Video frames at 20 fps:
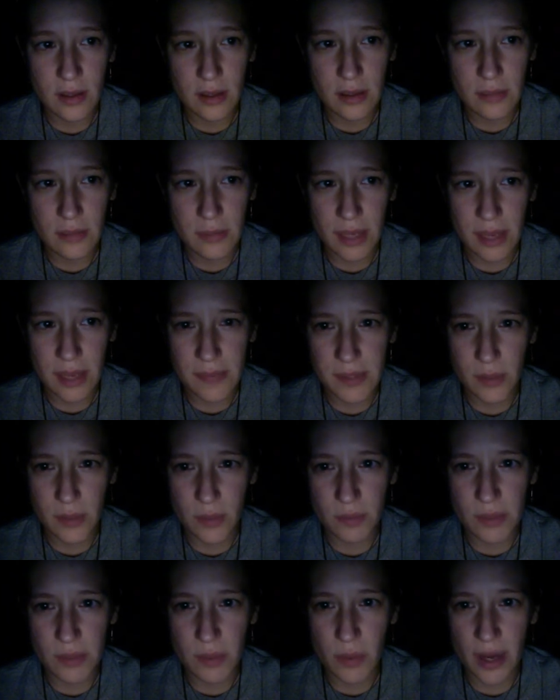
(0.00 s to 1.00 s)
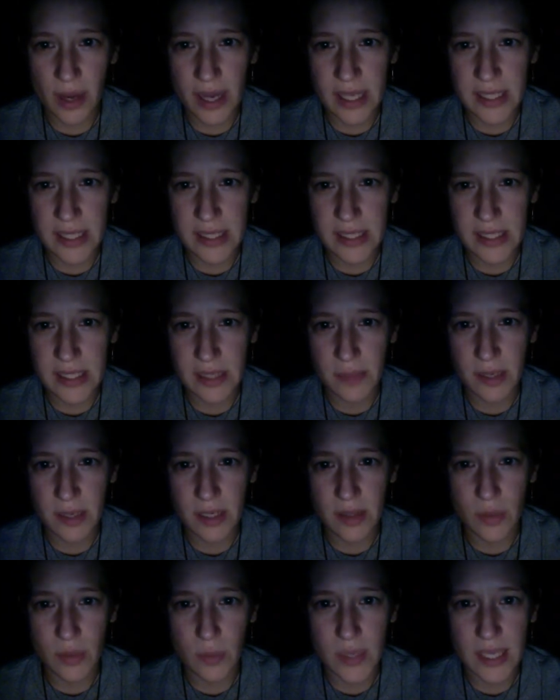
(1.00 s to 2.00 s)
Perhaps it would be wise to spend
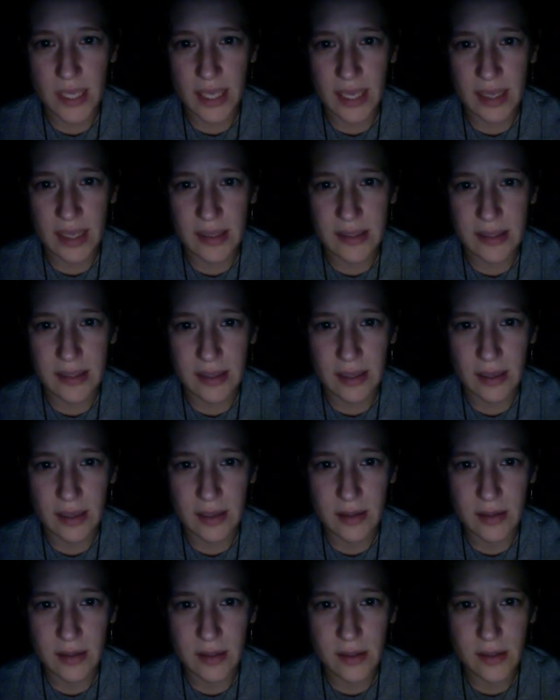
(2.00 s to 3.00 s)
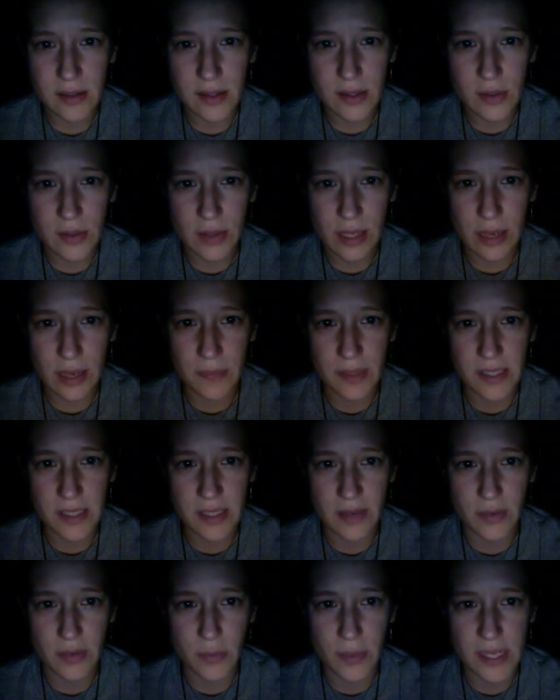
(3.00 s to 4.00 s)
the week-end there, to allow
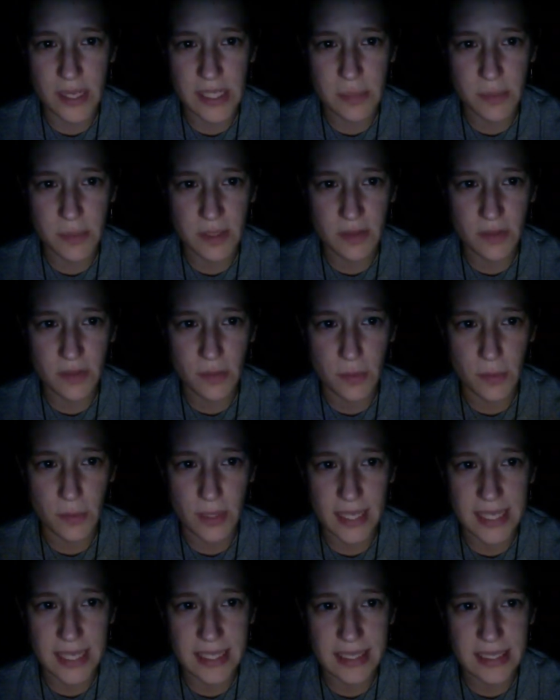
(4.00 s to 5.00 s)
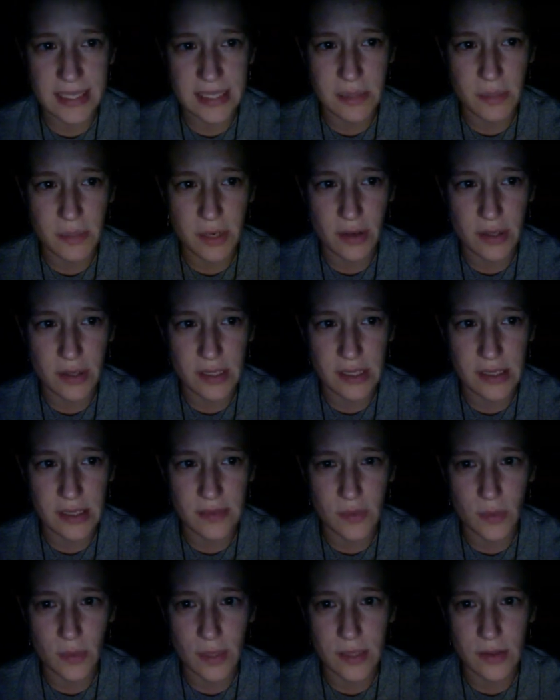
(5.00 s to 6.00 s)
myself a respite from the relentless appearances of
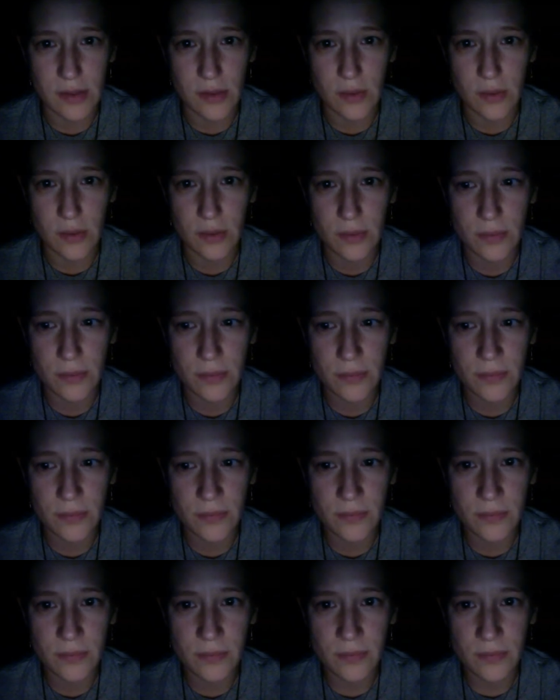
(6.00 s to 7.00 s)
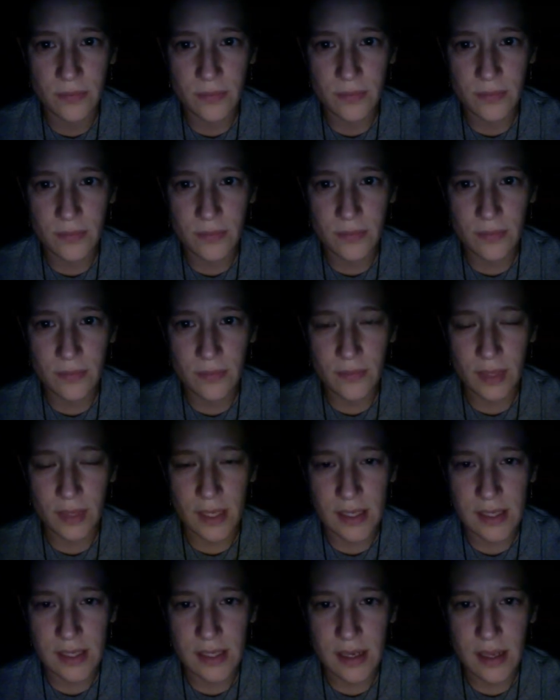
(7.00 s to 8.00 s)
the red door.
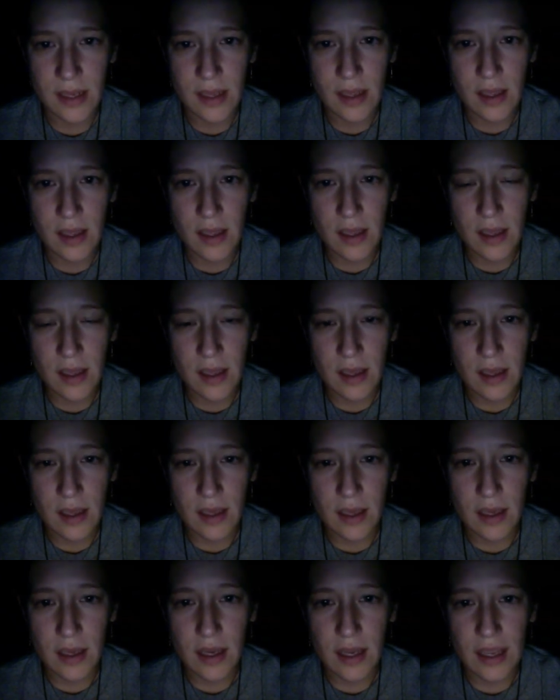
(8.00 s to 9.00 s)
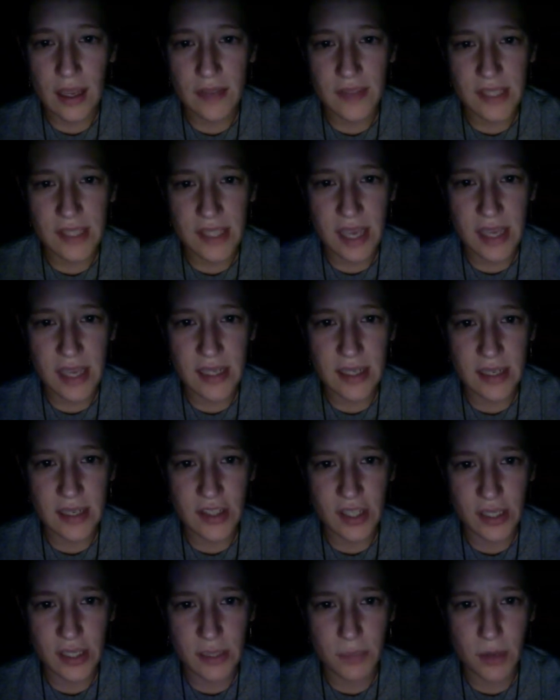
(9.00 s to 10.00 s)
Yes, I have decided I
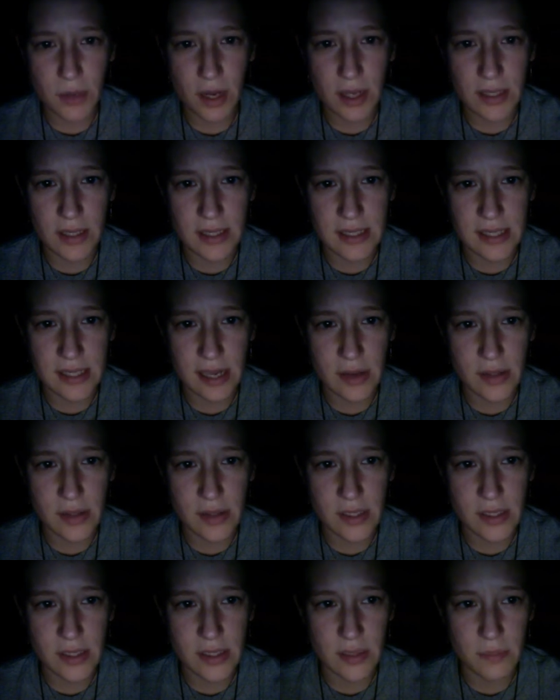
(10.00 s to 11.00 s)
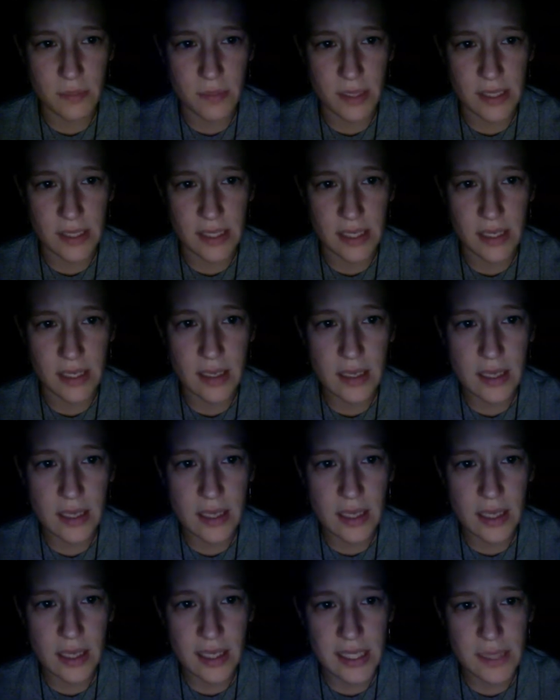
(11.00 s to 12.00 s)
shall depart this house until Monday,
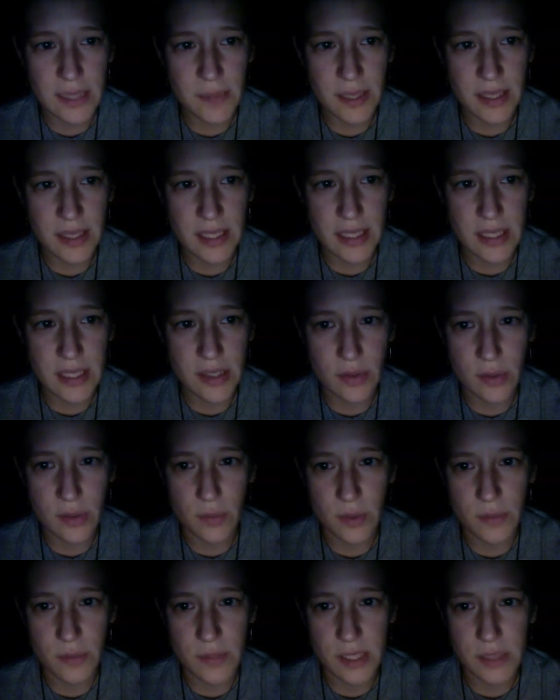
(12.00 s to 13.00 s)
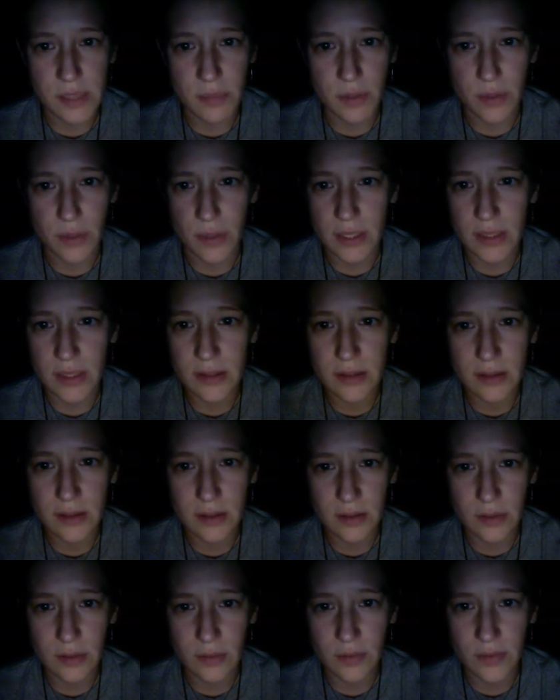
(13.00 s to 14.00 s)
and spend the interim with Mr. Brewer,
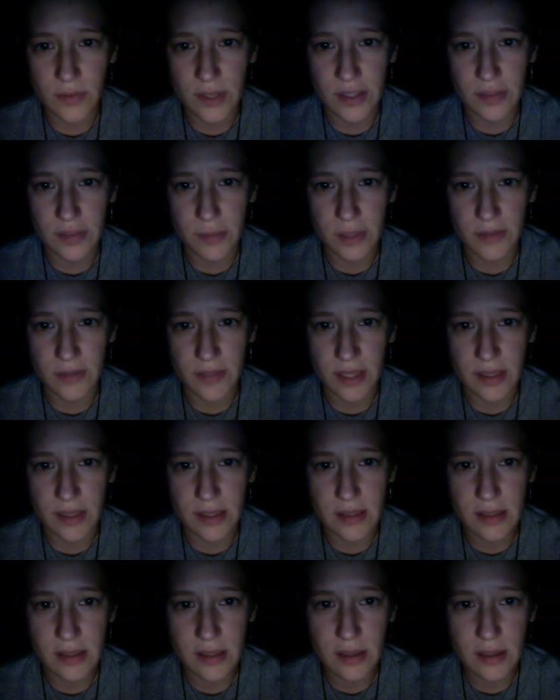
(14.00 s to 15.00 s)
an old friend of my father's.